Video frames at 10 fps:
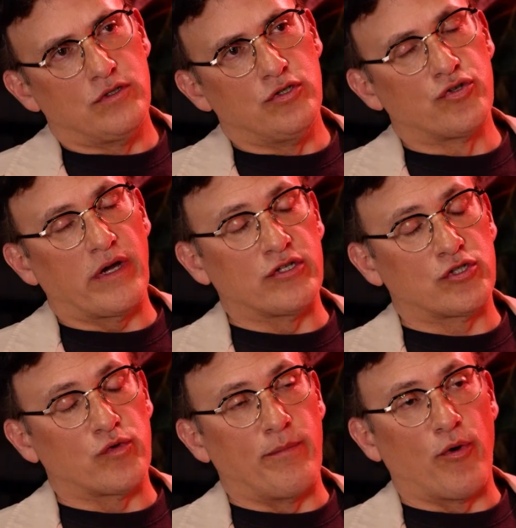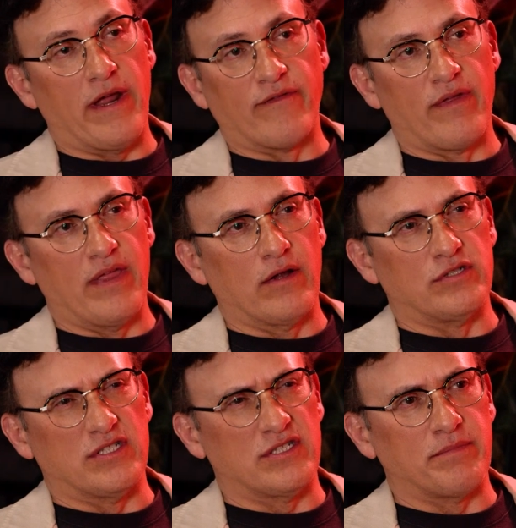Do you try to storyboard everything or
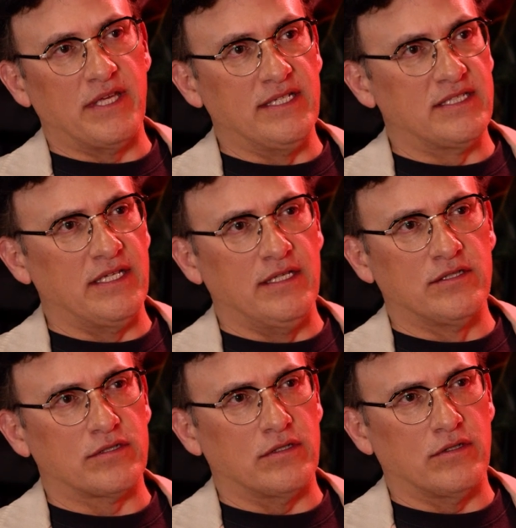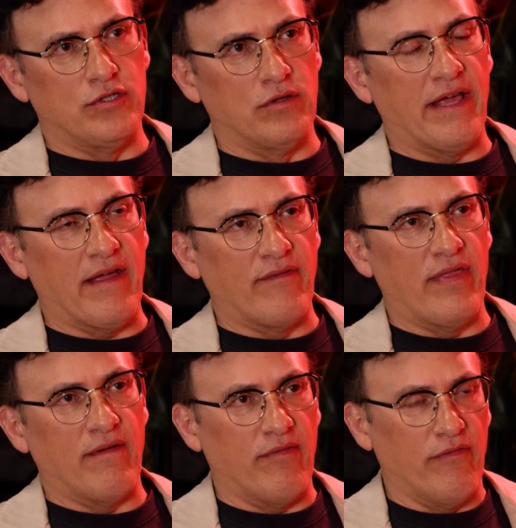just some key scenes or do you like
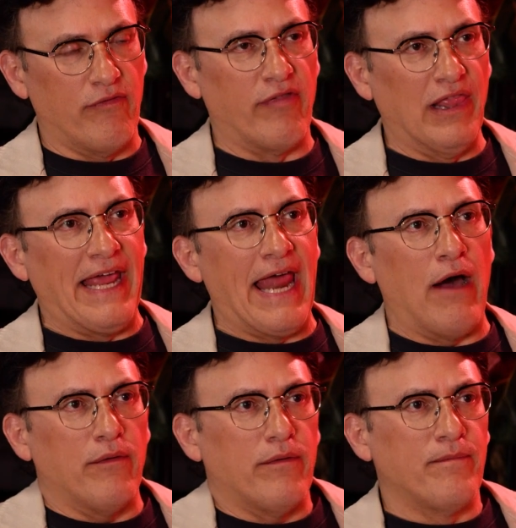everything um, laid out?